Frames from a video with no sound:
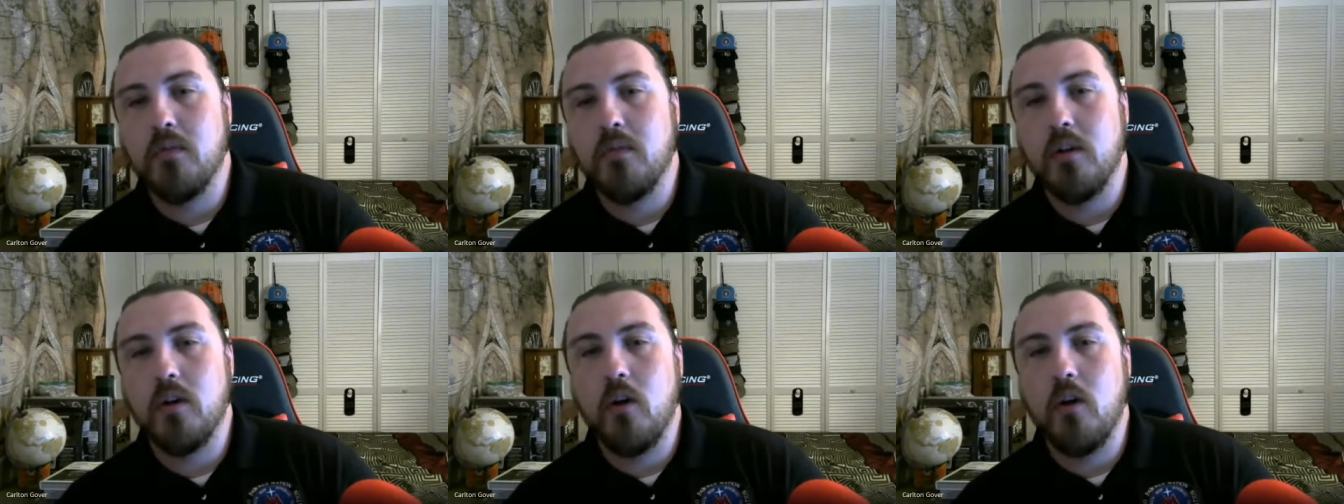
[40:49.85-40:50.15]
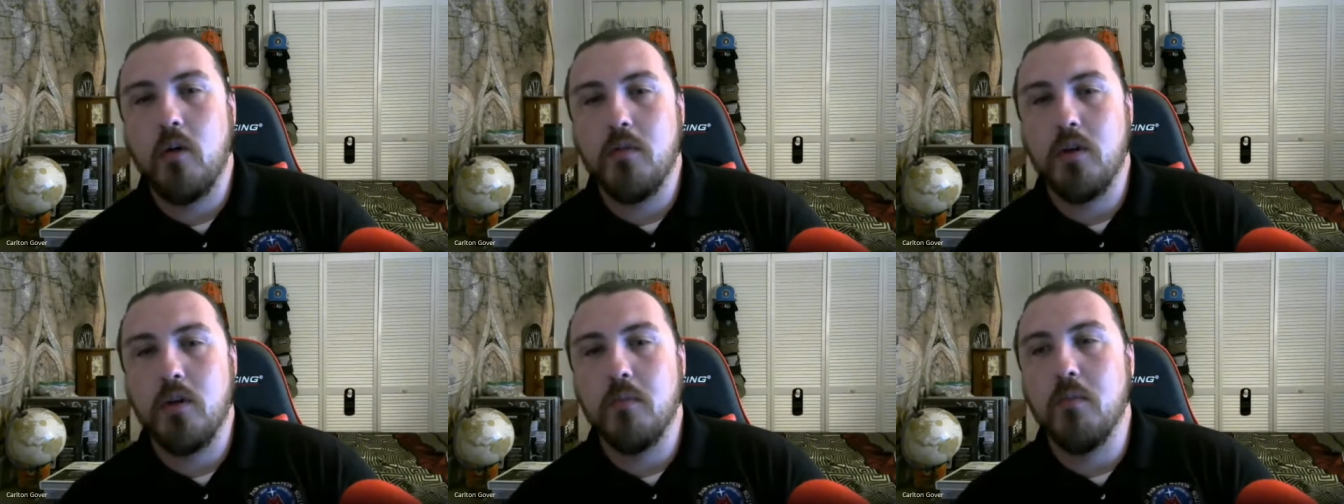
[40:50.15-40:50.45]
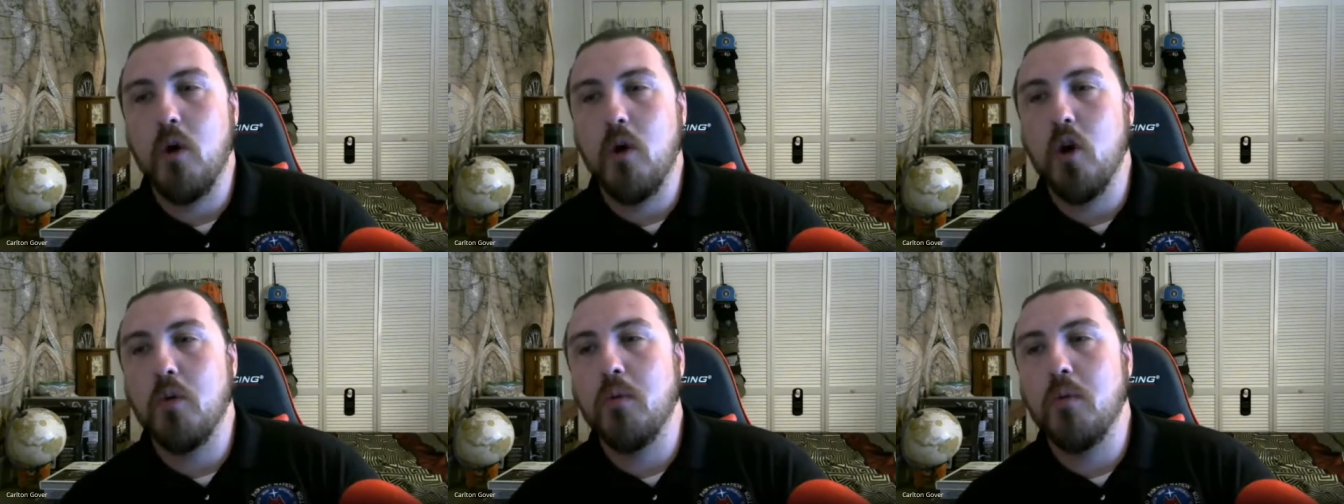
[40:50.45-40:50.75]
they're they're
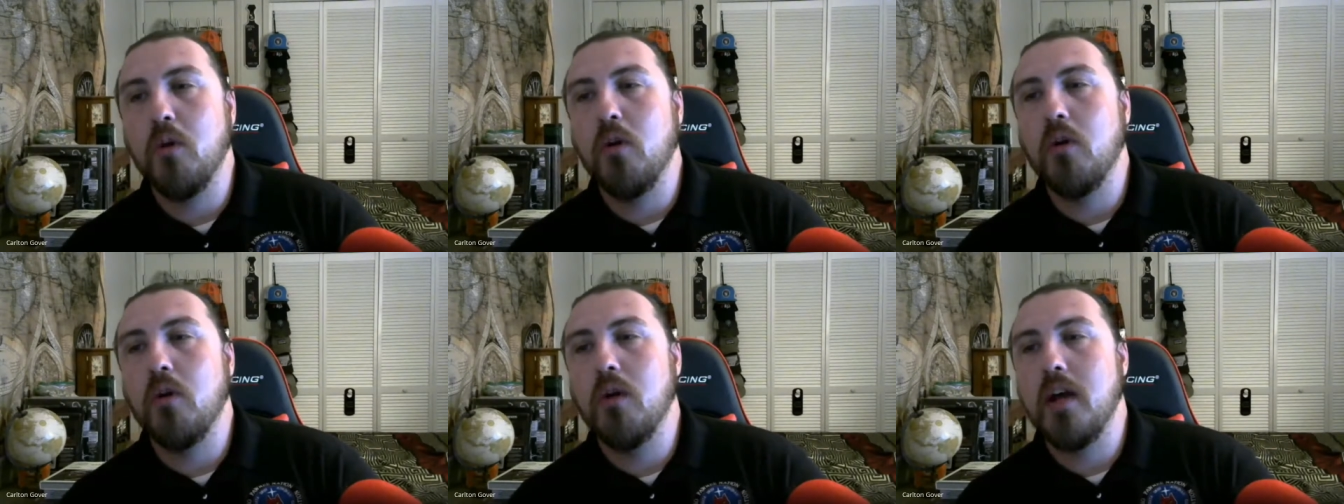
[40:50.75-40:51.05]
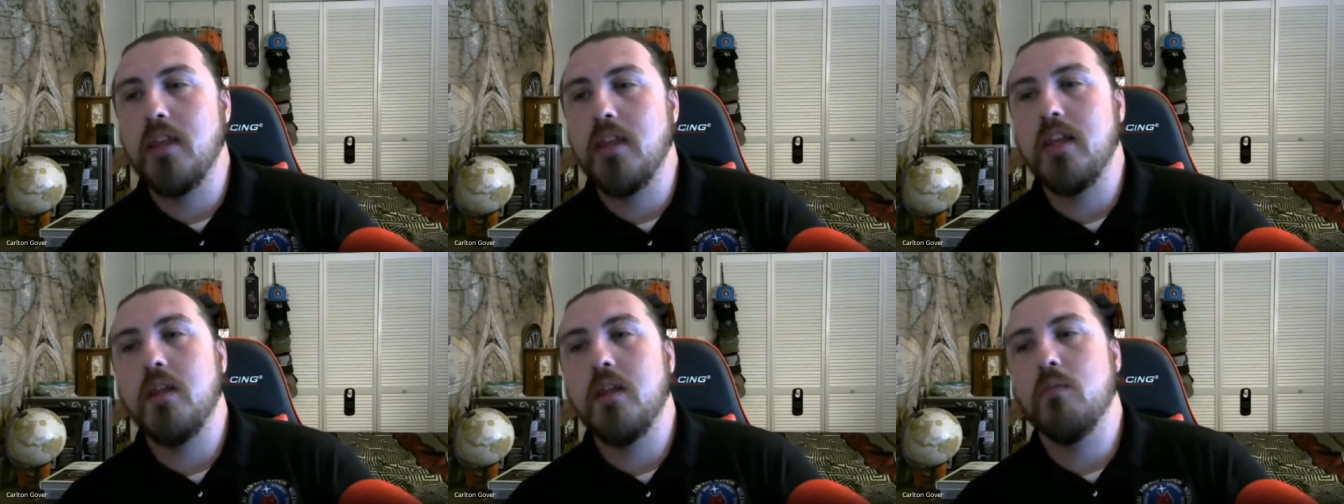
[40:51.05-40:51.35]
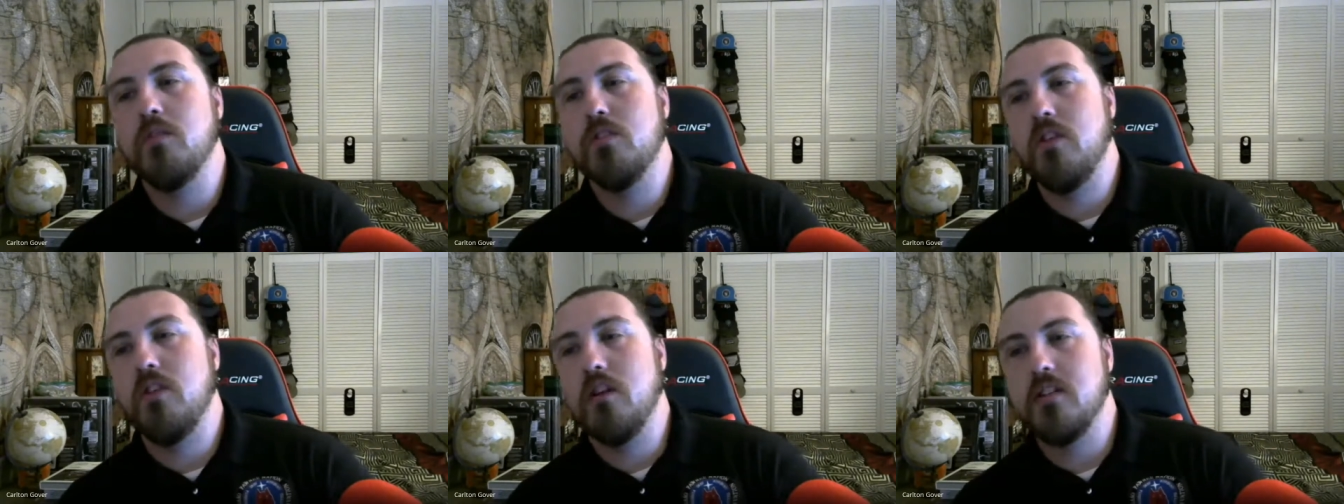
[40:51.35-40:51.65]
mobile and then
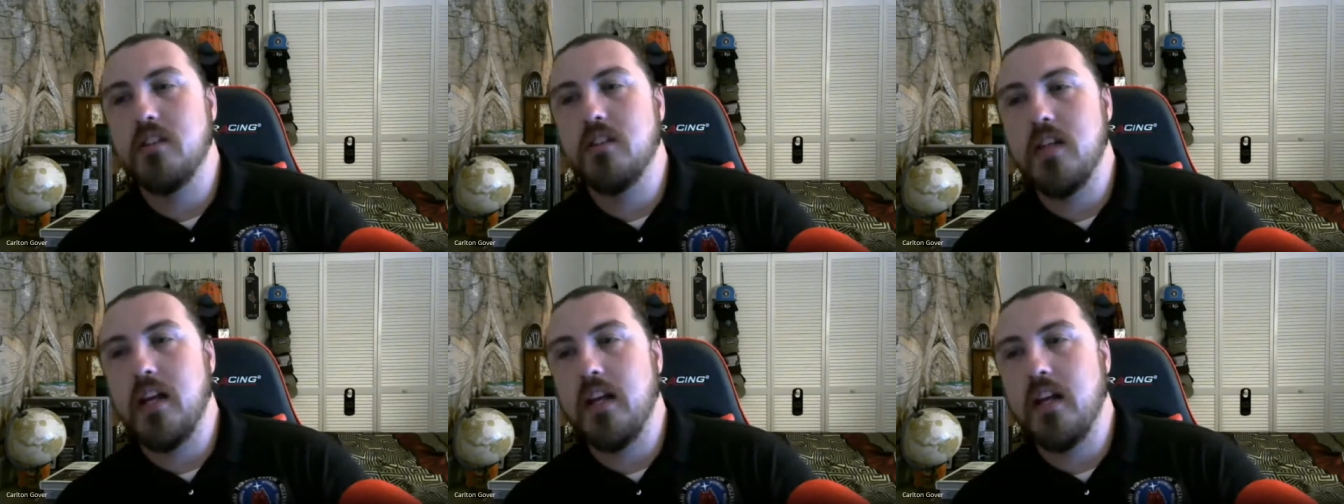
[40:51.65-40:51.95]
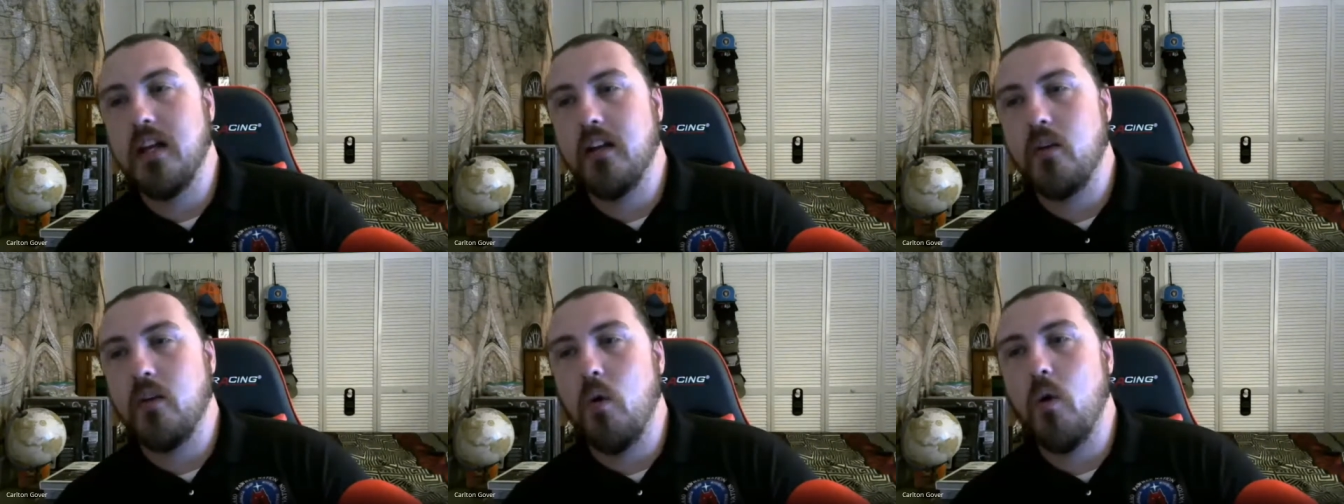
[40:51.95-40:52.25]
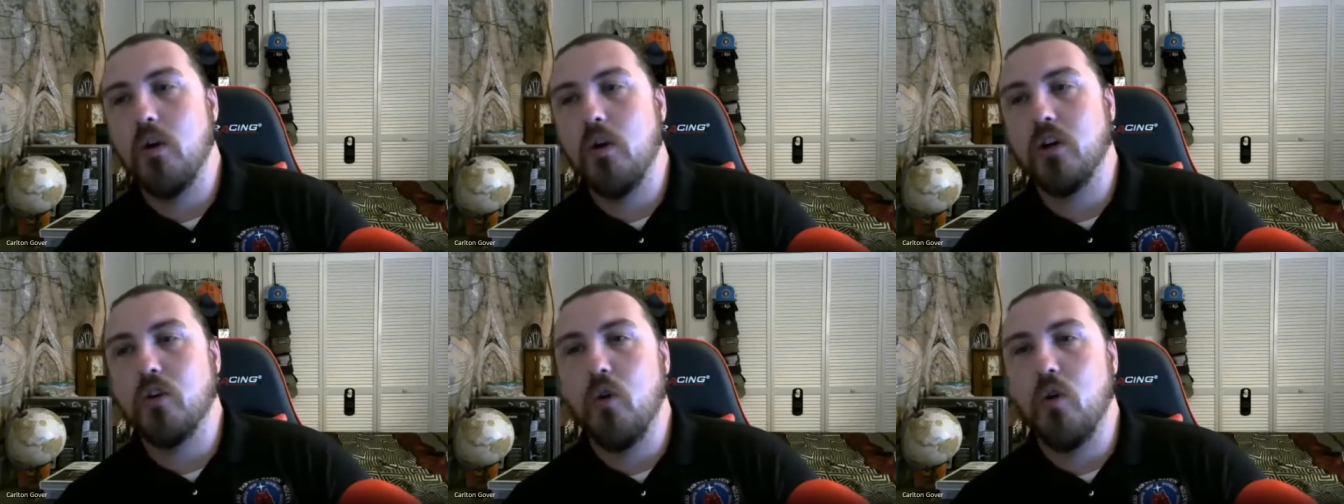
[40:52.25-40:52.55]
we start seeing
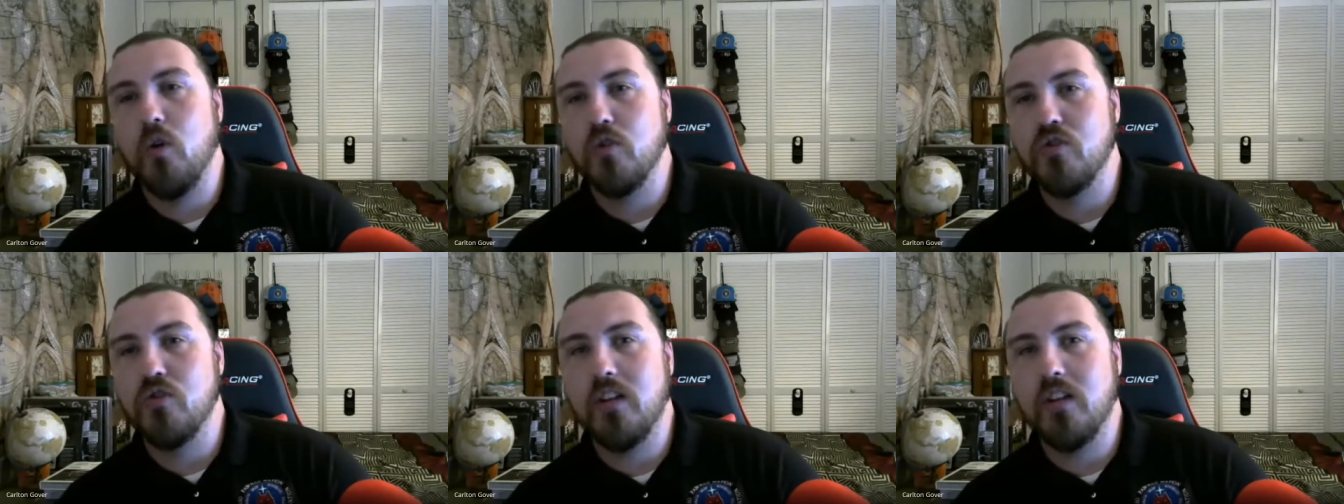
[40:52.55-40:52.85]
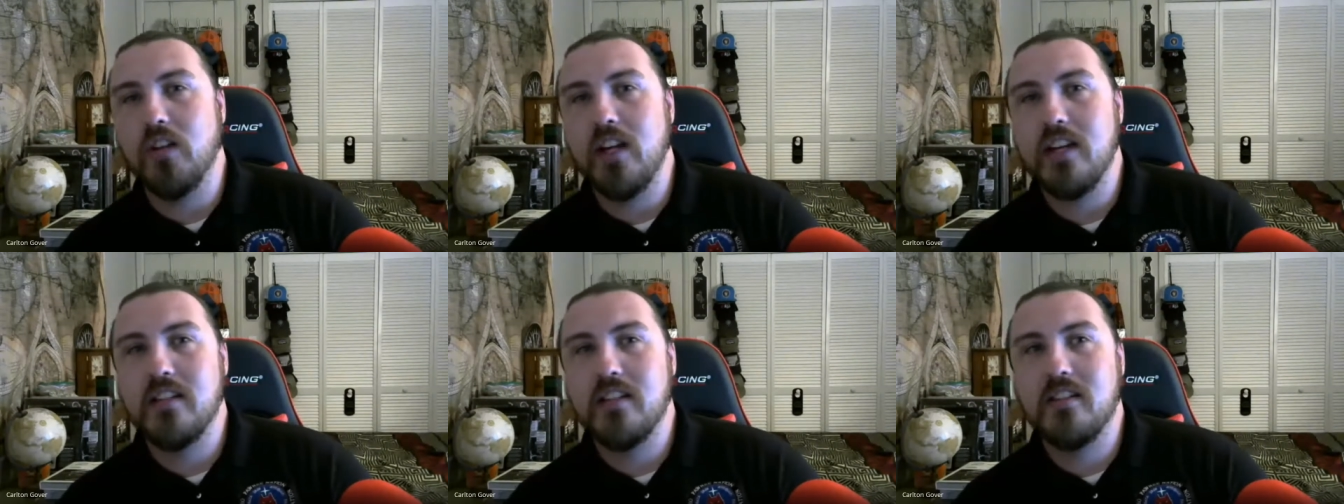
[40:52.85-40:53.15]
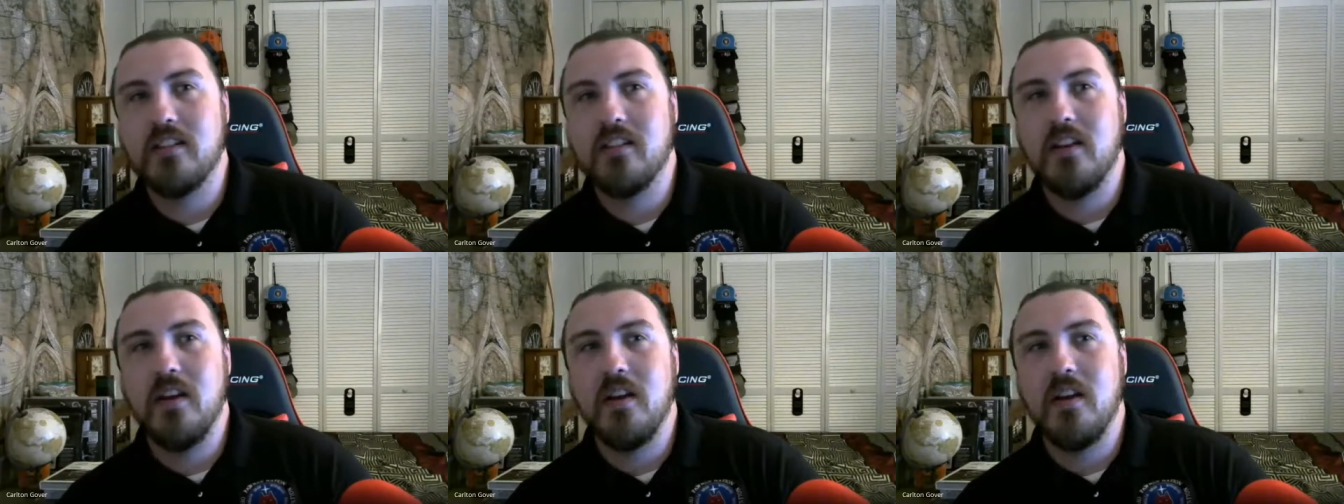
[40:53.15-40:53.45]
horticulturalists